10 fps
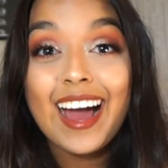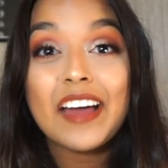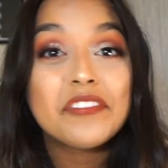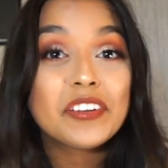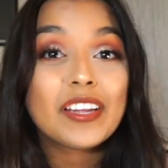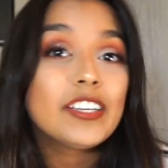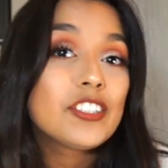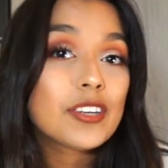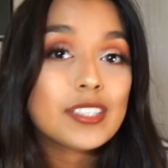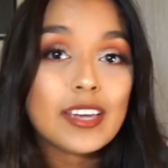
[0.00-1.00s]
I feel like
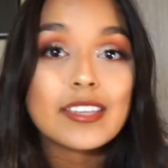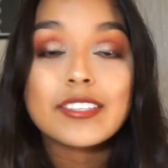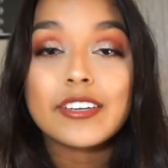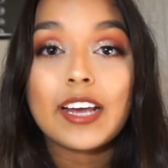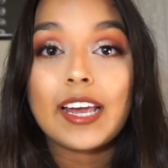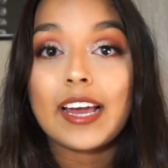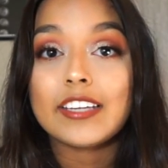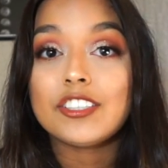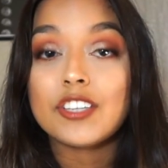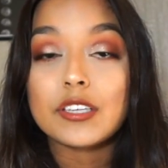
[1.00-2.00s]
just yesterday,
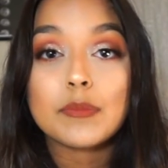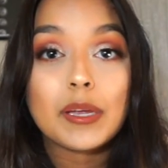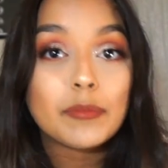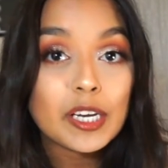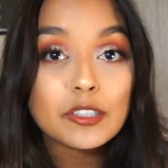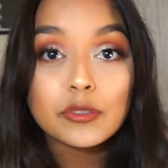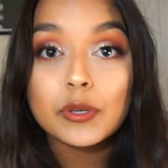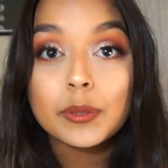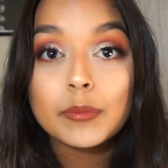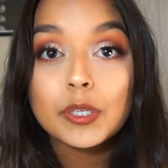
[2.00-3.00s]
I just made my
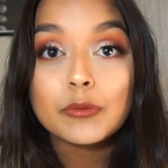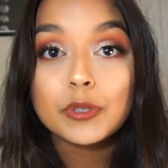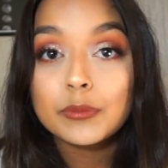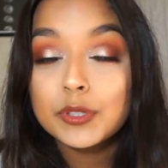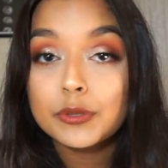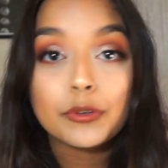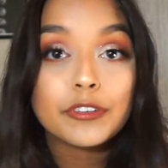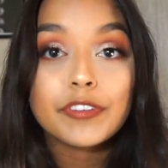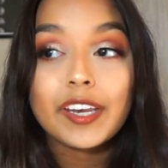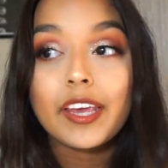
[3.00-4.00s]
dorm room
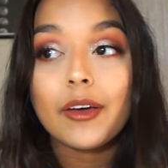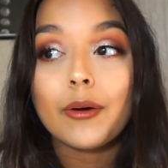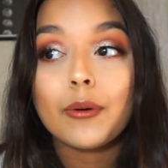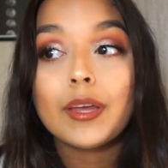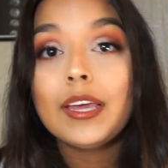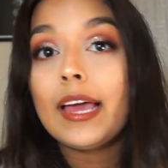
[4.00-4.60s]
tour video.